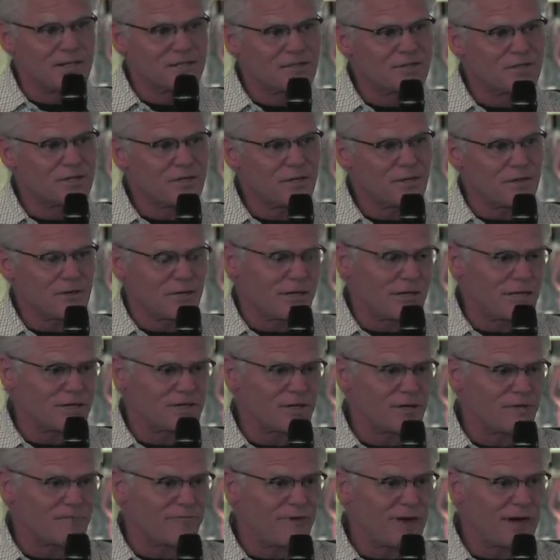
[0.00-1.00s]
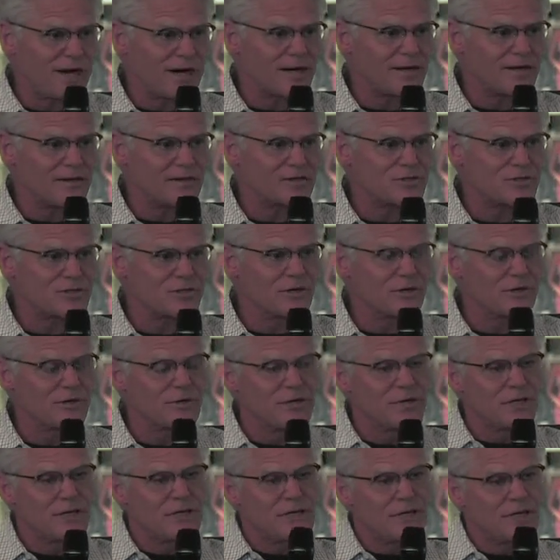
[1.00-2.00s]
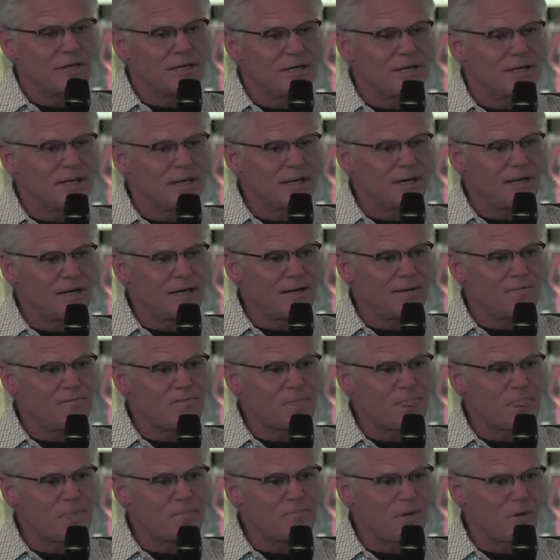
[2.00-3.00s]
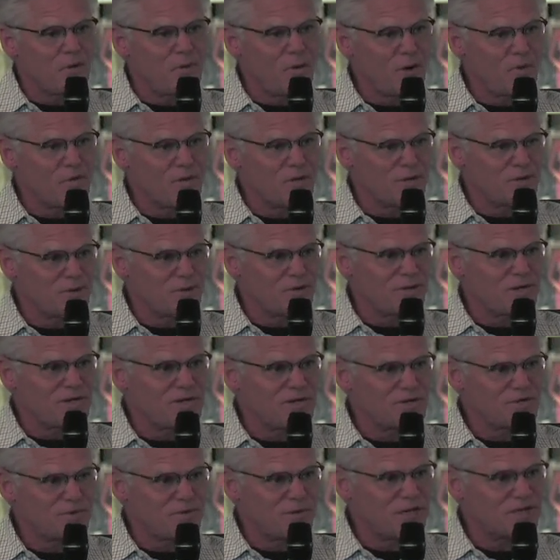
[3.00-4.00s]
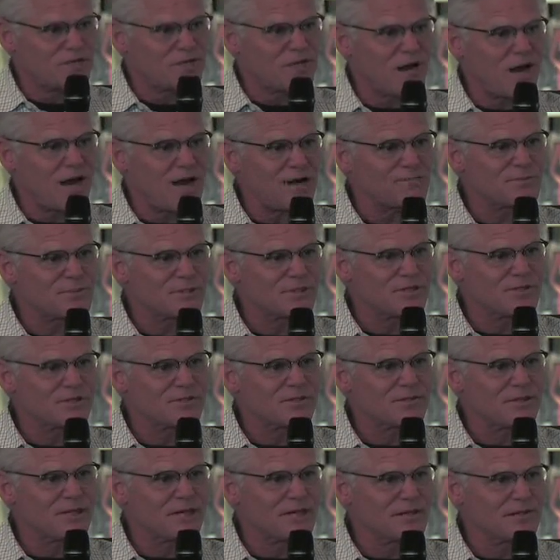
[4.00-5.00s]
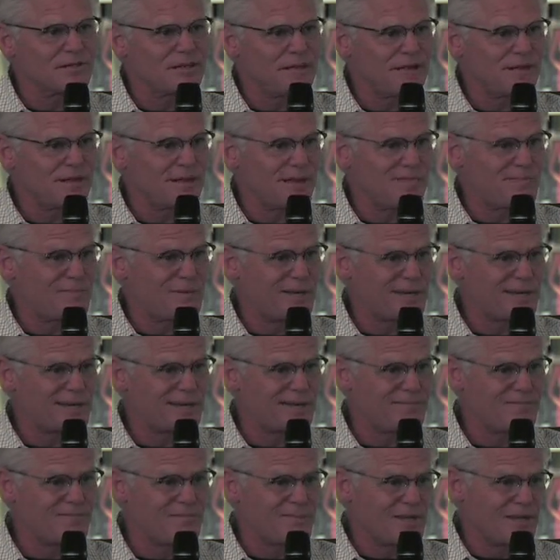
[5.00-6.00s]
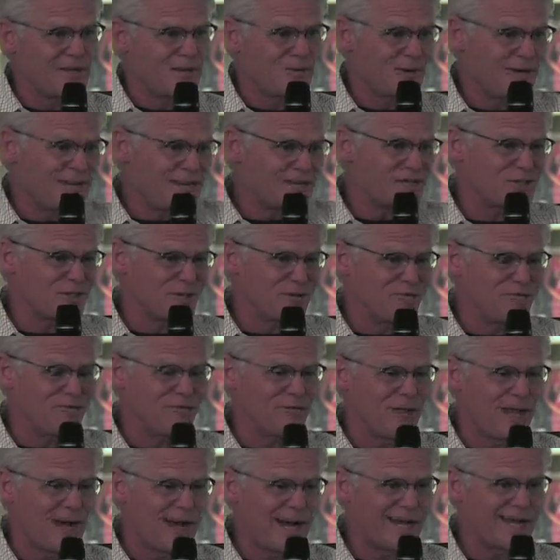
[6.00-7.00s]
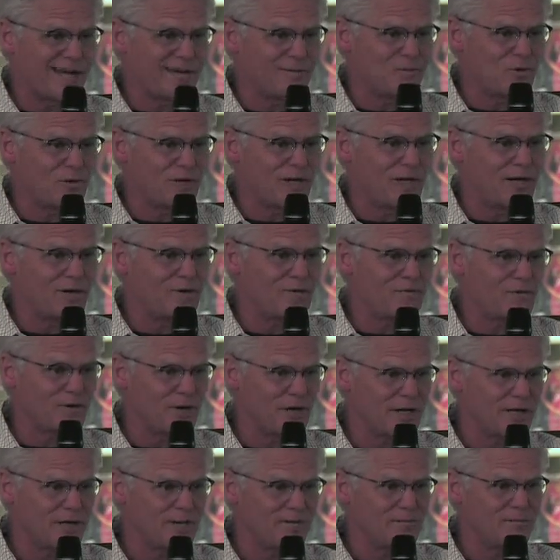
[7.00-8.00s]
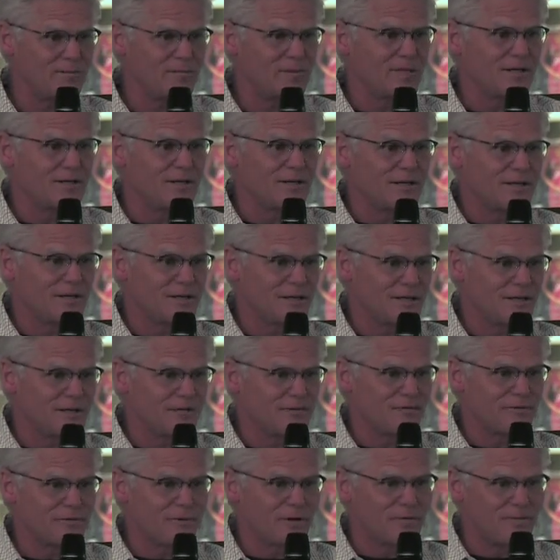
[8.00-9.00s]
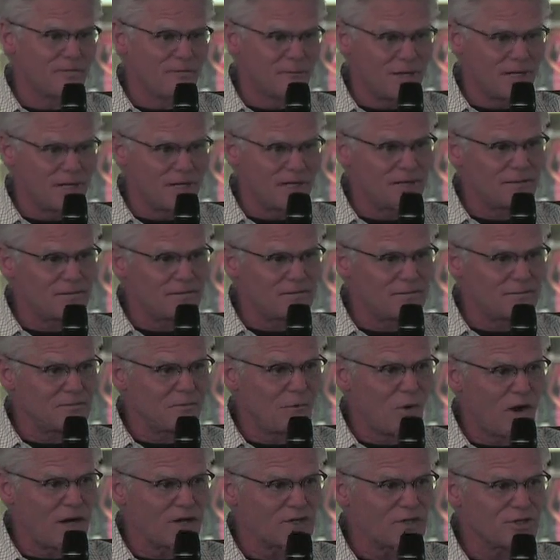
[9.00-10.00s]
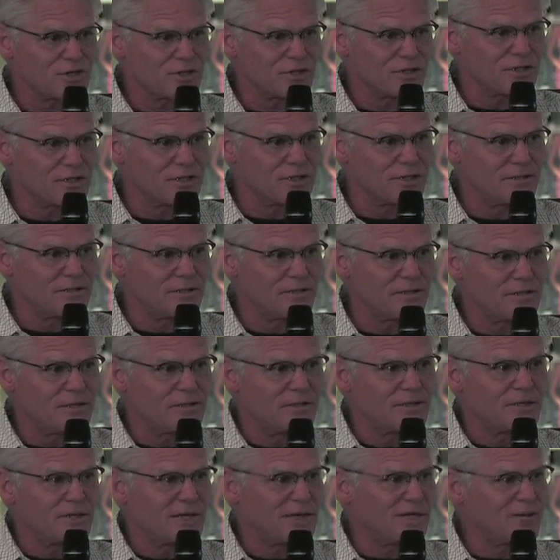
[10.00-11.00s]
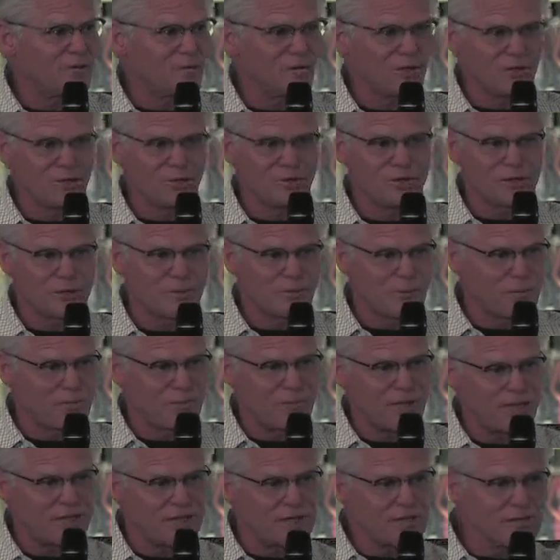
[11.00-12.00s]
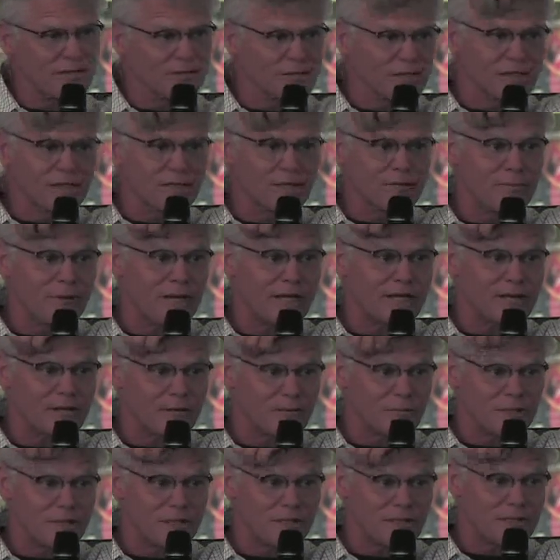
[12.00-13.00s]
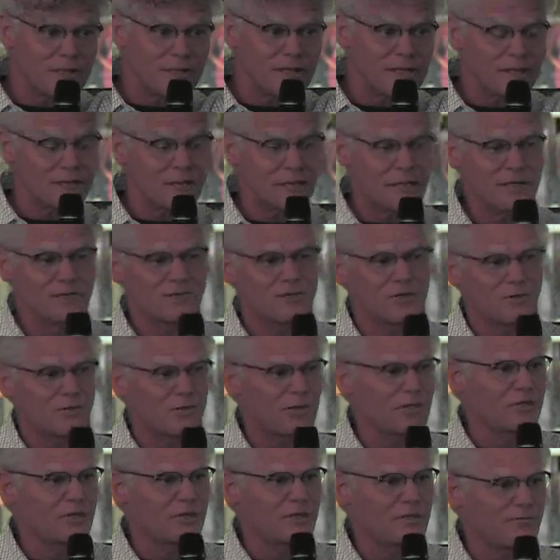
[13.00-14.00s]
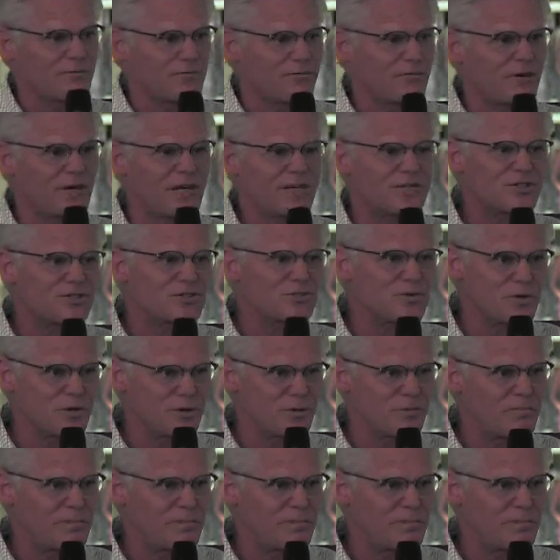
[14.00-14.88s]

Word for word: so or catch on fire. So. Um, but what we do with these fresh hops is the day they pick them, we actually fly them, we air freight them in from uh, Washington and then we use them immediately to make the beer, and it gives a really fresh, sort